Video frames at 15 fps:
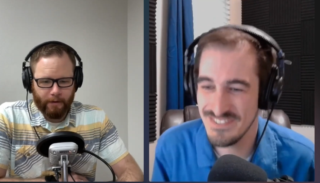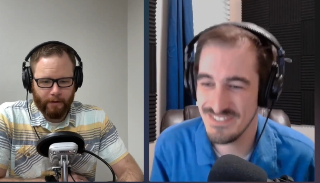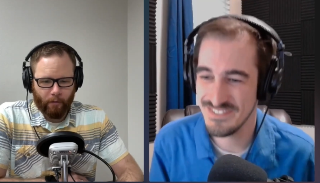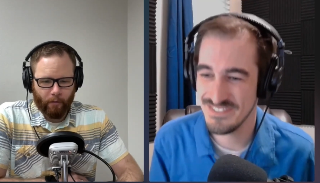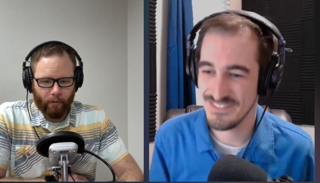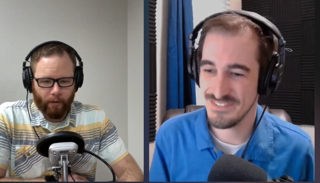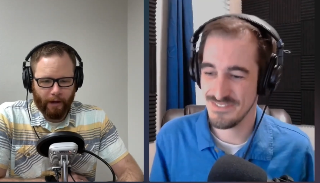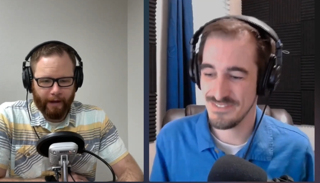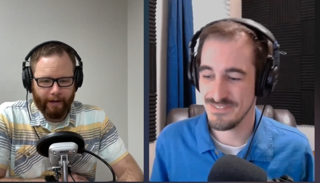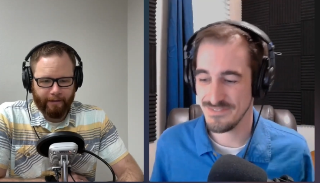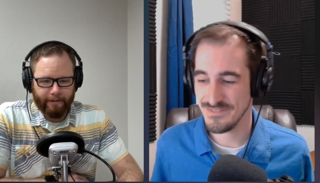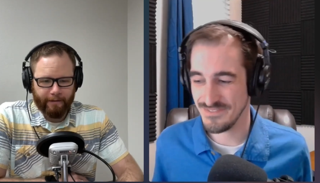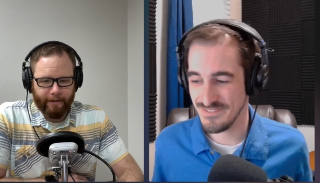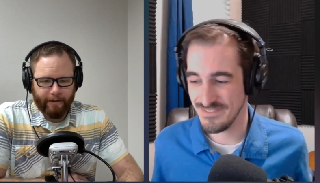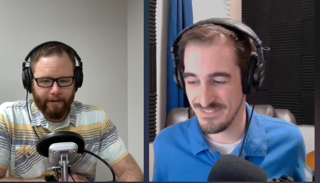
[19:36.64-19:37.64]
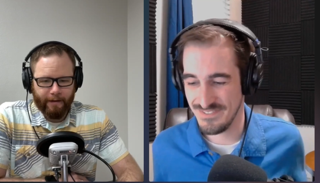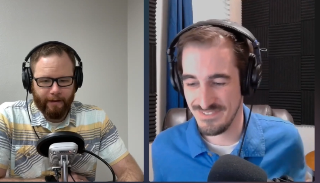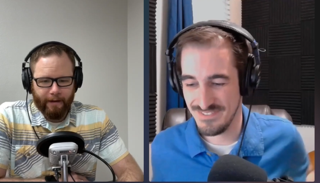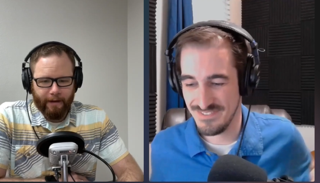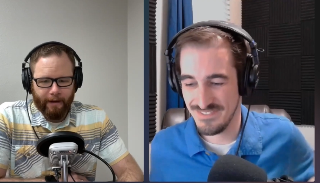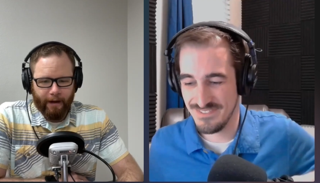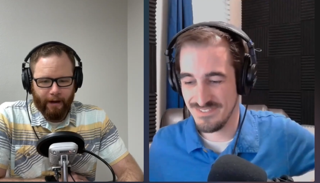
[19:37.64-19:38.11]
Speaker 1: Right.
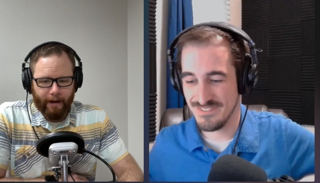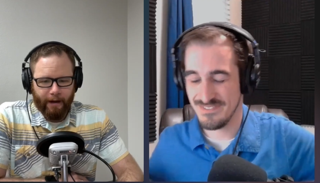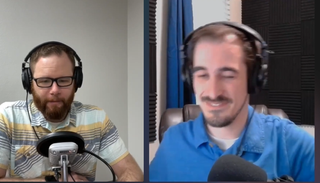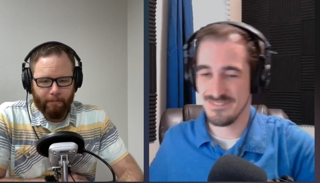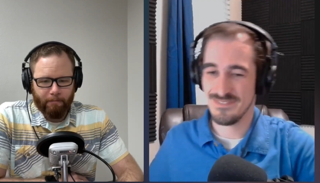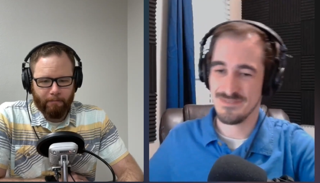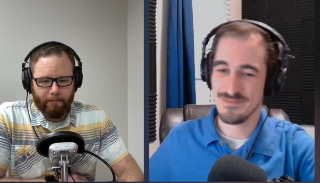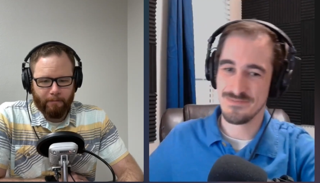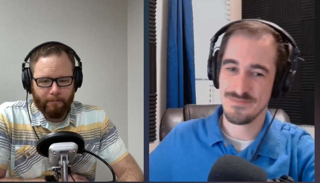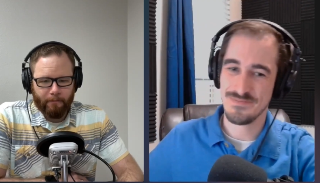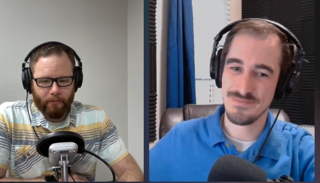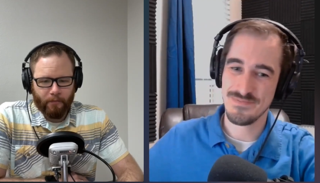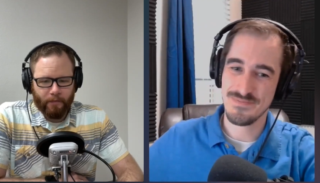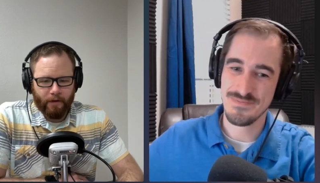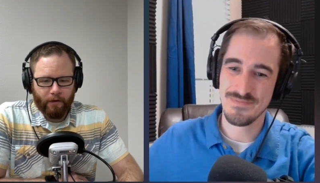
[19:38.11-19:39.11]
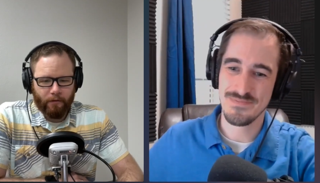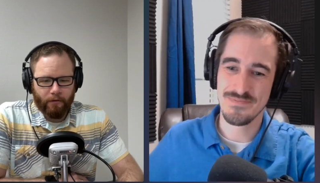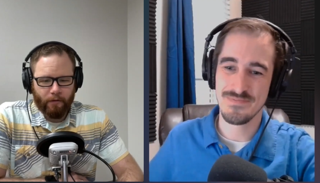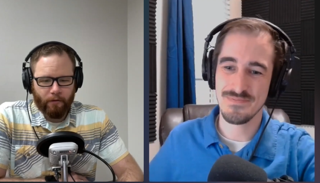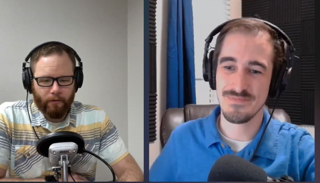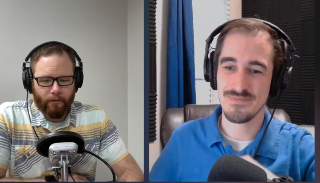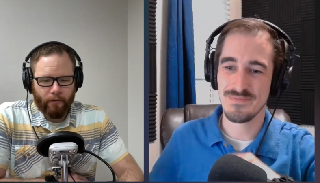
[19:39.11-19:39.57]
Um, the,
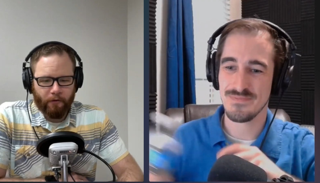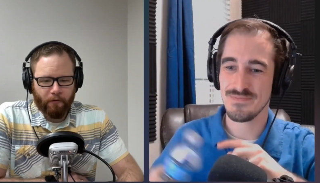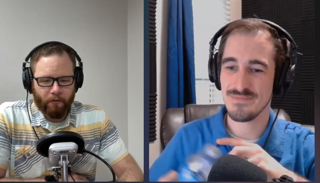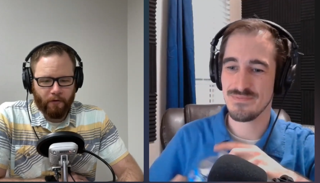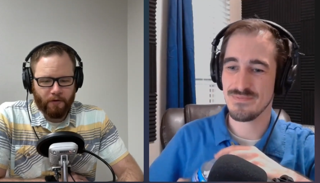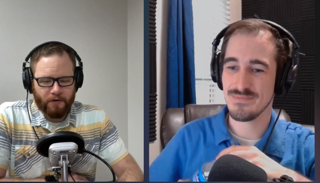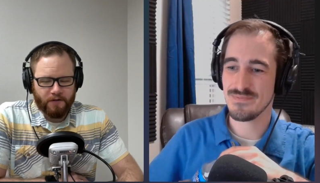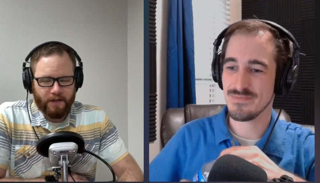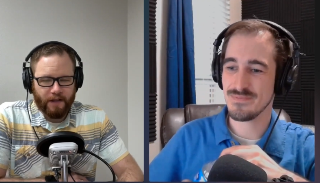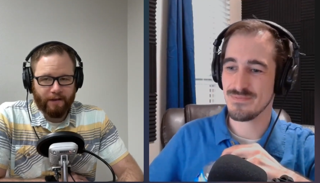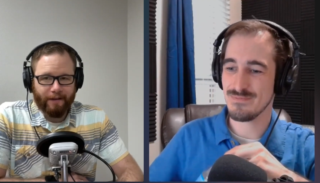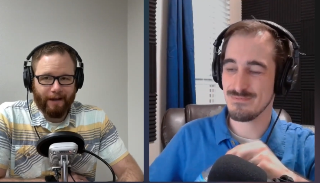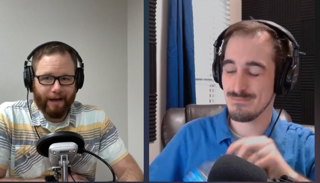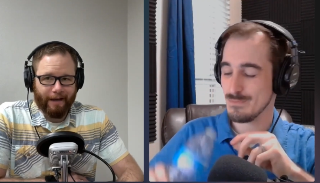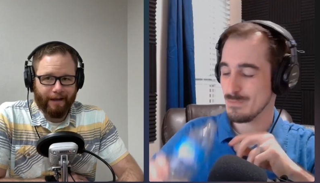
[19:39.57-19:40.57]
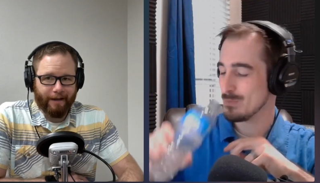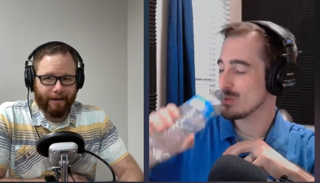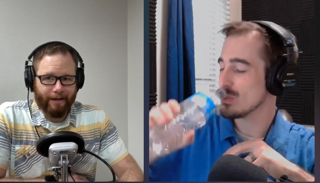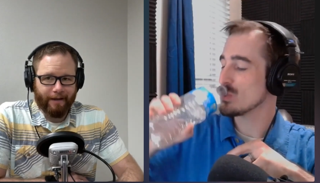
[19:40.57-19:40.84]
the, the first thing that I,